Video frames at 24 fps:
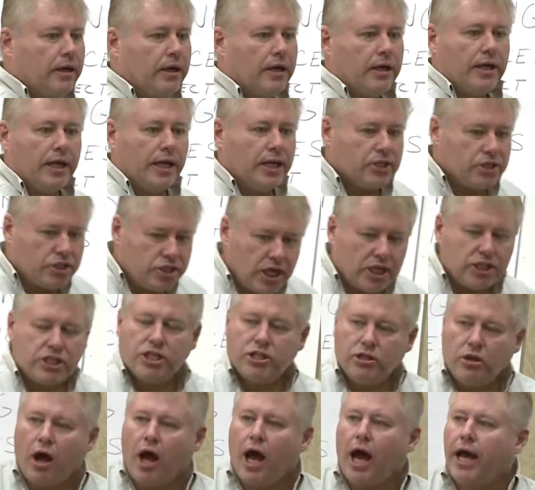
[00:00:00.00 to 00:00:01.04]
is just
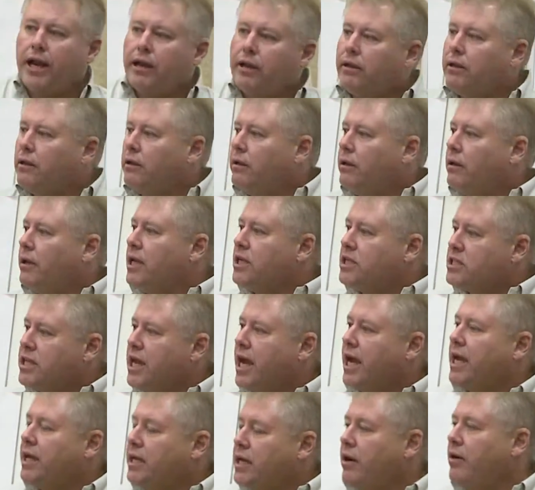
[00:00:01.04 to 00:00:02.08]
not a
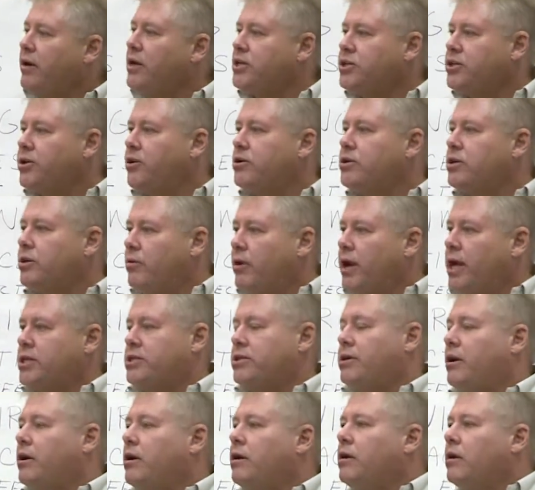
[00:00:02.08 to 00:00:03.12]
secondary surge
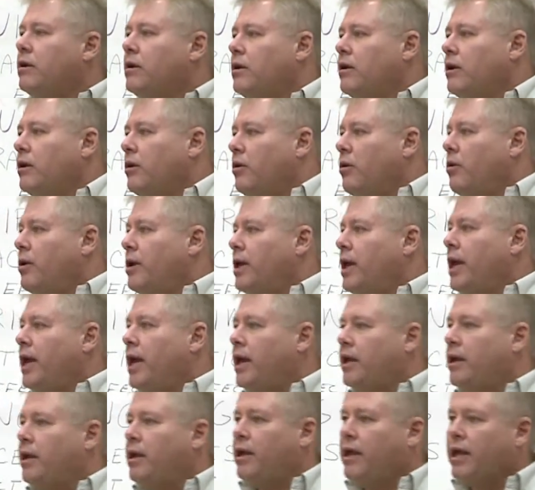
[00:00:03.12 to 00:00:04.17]
arrestor,
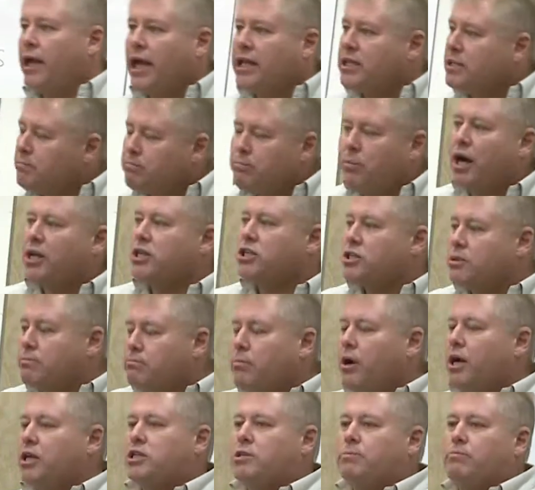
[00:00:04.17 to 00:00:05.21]
okay? It's much,
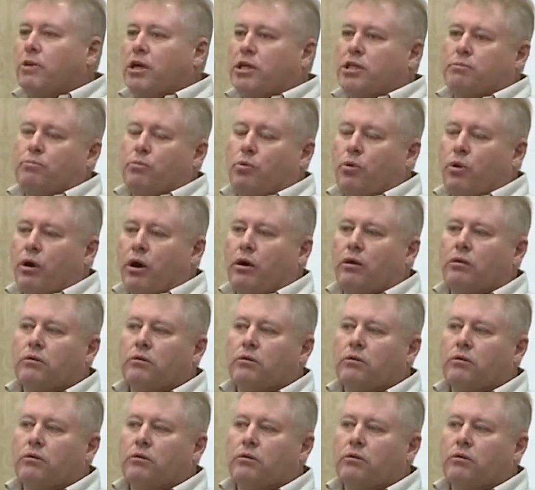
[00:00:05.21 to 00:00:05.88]
much, much more.